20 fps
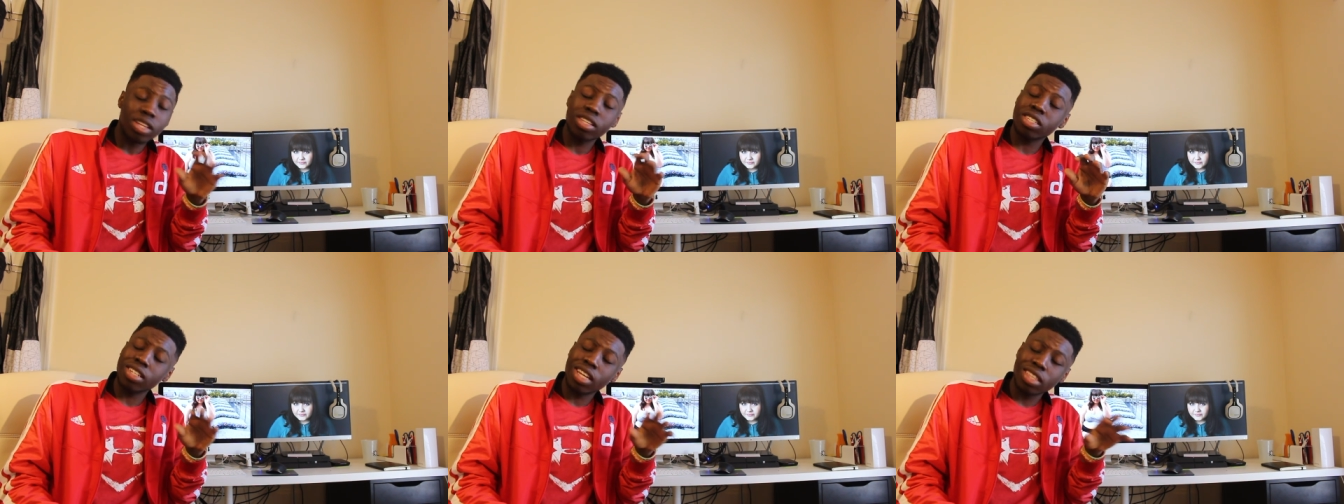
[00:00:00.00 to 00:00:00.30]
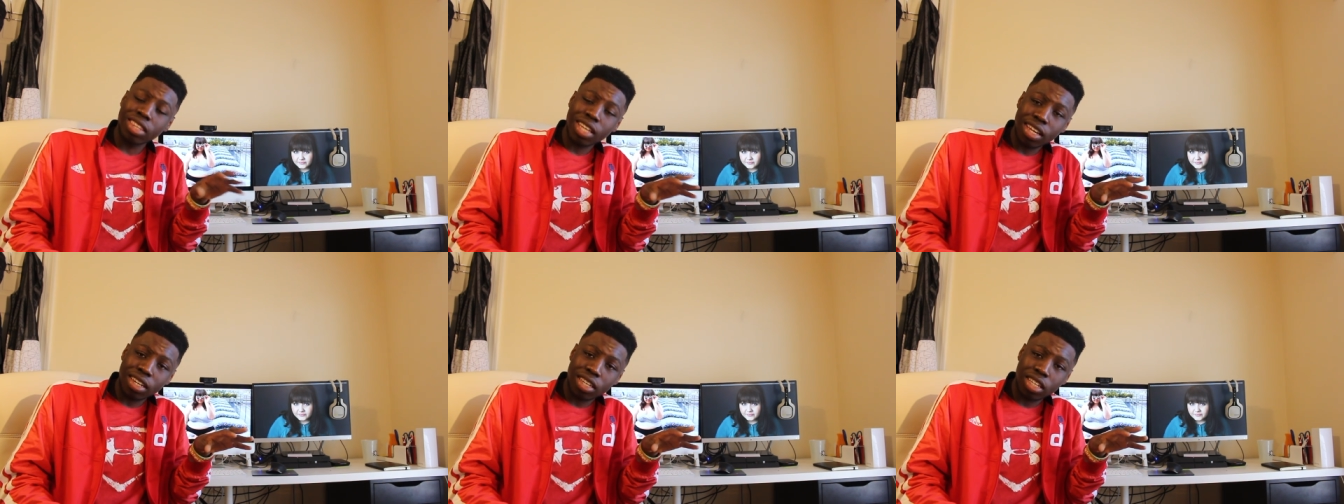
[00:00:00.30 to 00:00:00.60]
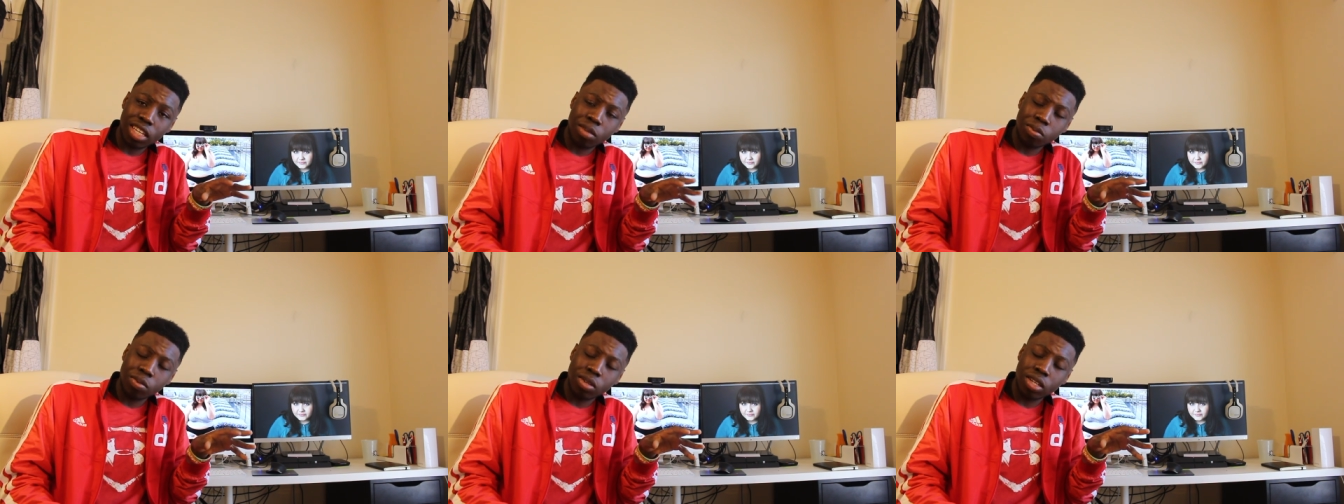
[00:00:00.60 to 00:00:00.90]
It's not that
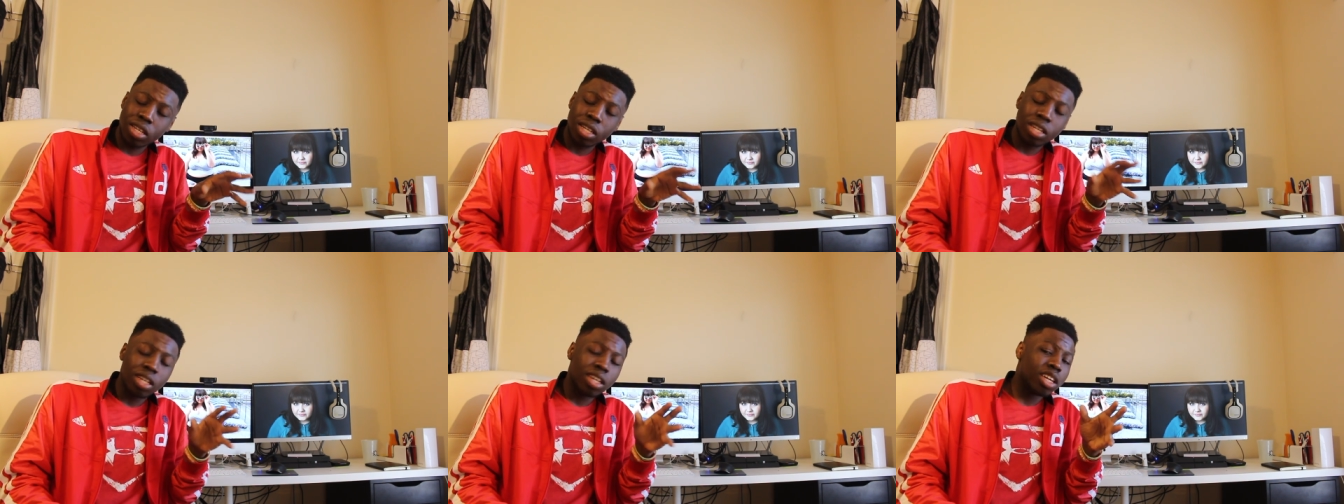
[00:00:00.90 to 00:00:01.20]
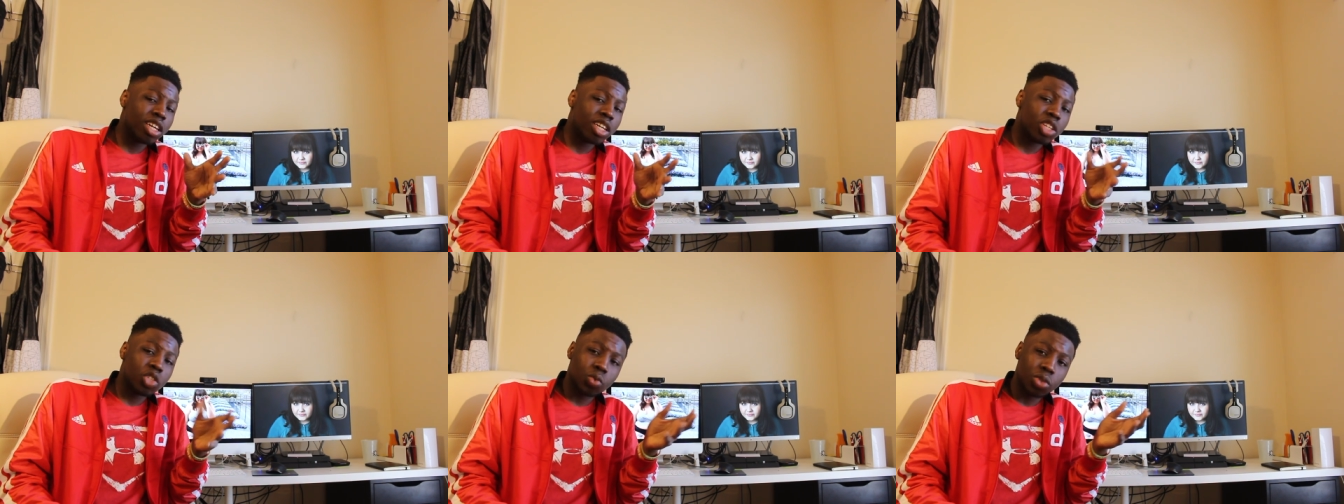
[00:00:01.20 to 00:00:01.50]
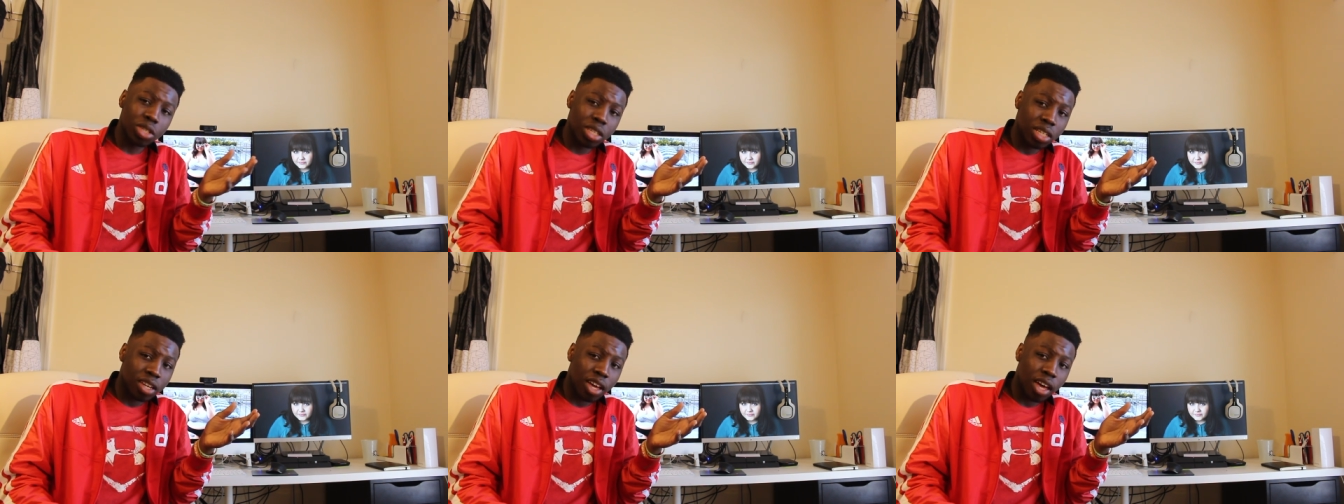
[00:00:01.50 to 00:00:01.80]
deep. It's
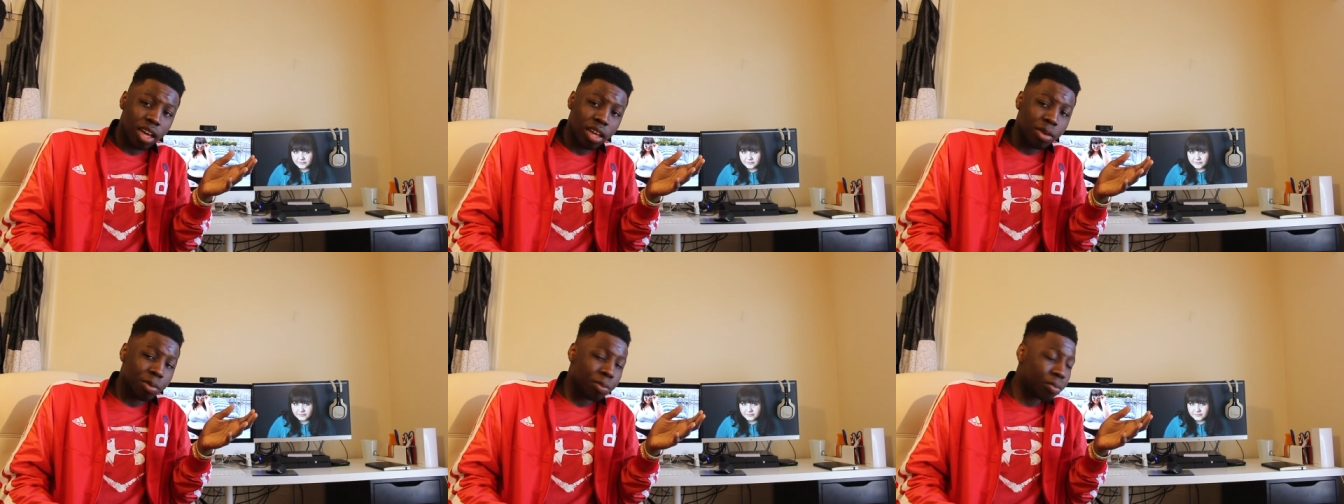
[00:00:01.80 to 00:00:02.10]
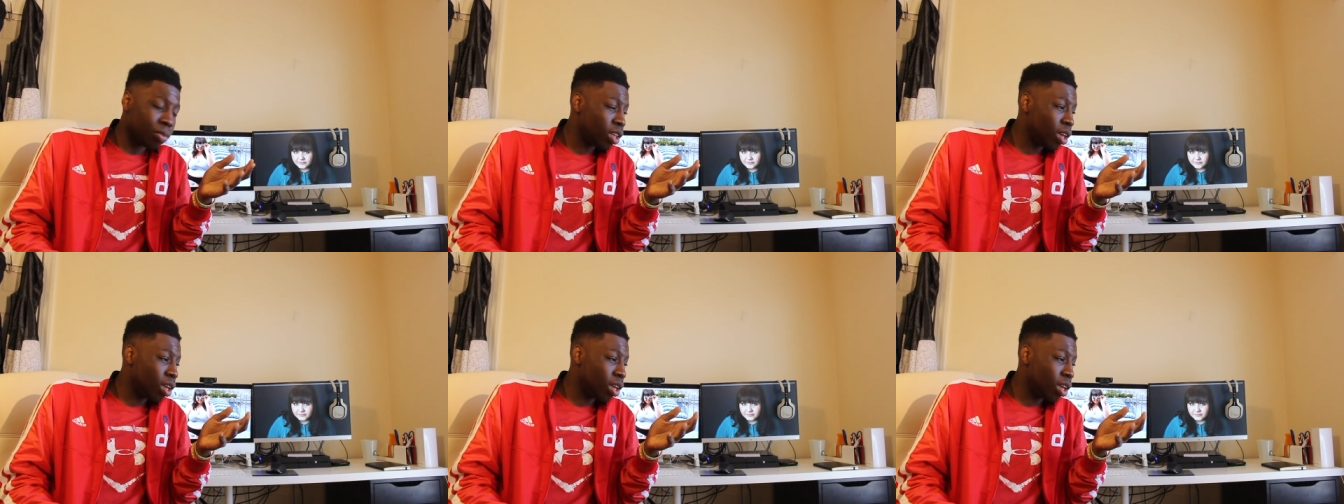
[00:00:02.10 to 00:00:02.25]
really not.